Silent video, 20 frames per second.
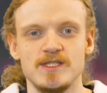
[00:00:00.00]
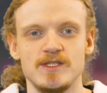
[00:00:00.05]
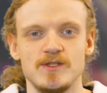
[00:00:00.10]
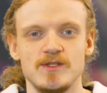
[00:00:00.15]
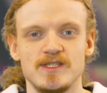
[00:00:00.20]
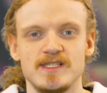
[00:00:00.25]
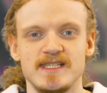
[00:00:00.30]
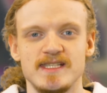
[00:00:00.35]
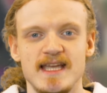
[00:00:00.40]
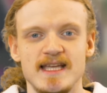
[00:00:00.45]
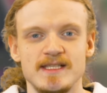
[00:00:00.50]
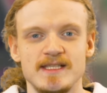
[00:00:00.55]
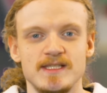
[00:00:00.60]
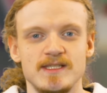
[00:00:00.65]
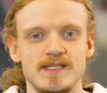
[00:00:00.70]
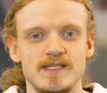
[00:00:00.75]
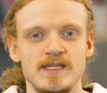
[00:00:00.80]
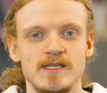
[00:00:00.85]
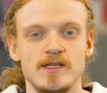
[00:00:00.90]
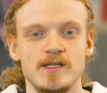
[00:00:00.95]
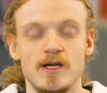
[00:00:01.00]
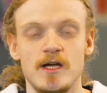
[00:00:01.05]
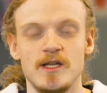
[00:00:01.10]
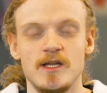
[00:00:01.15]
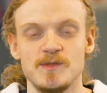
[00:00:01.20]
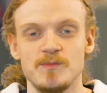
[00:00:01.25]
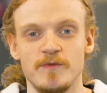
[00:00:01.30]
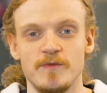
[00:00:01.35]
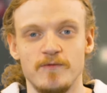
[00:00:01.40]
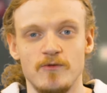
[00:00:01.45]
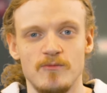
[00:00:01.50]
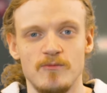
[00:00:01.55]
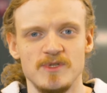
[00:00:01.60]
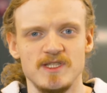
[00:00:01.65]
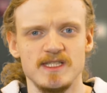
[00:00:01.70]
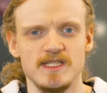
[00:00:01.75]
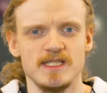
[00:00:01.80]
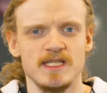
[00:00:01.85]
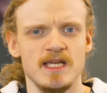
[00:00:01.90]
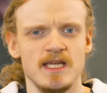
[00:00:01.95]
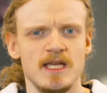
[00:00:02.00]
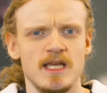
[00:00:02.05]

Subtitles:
to assess the car's performance.